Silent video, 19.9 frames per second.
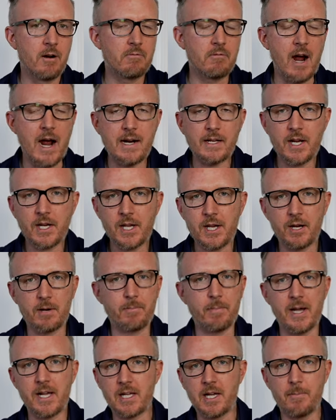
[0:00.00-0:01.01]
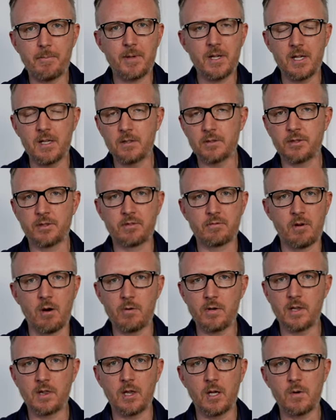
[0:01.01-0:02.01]
riding a geared bike up a hill, just throw
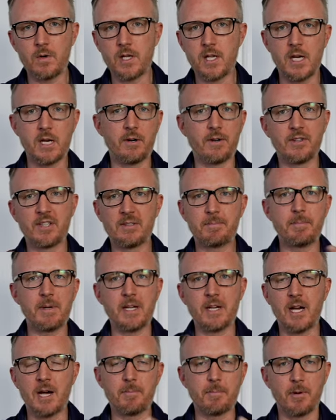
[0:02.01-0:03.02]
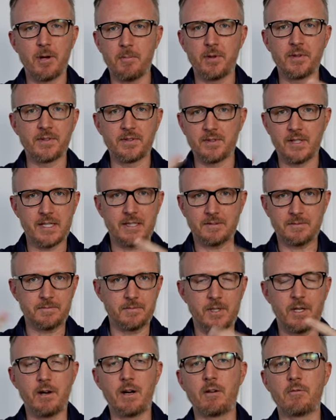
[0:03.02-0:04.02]
it in low gear and spin up almost like
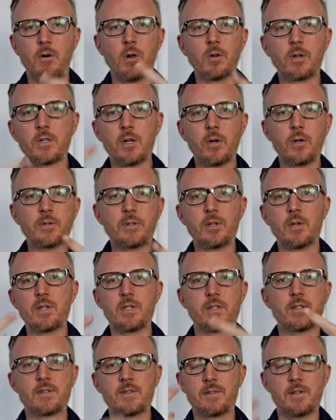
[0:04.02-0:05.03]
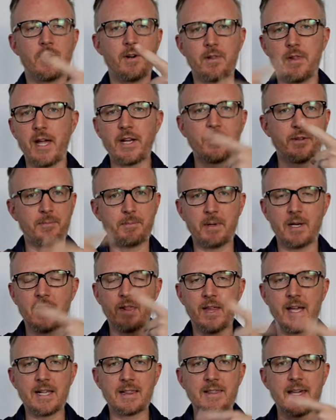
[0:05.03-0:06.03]
you're on a roller coaster, just your legs are spinning
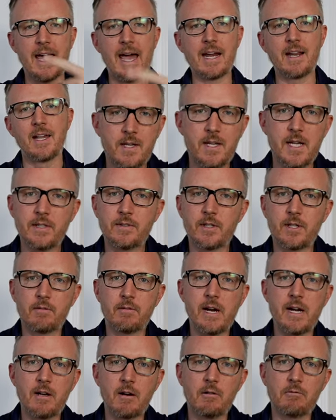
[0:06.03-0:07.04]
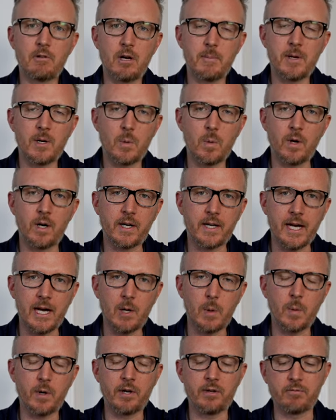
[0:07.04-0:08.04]
like that. It's a great aerobic
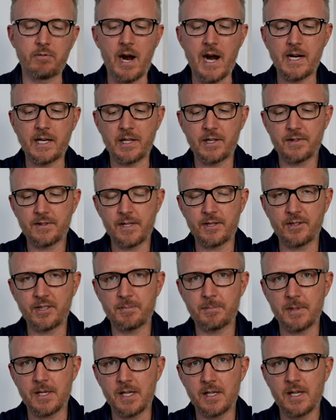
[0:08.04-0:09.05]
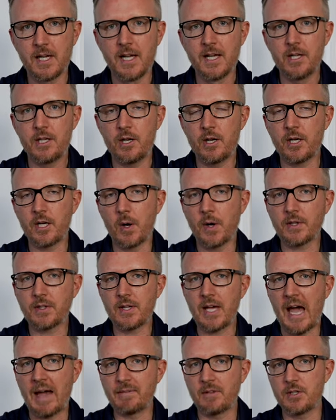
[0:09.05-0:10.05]
workout, whereas riding a single speed, you're going
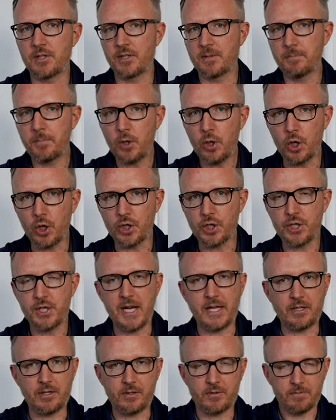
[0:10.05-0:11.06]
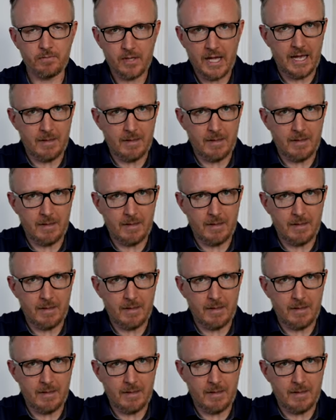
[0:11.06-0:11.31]
to have to just push and your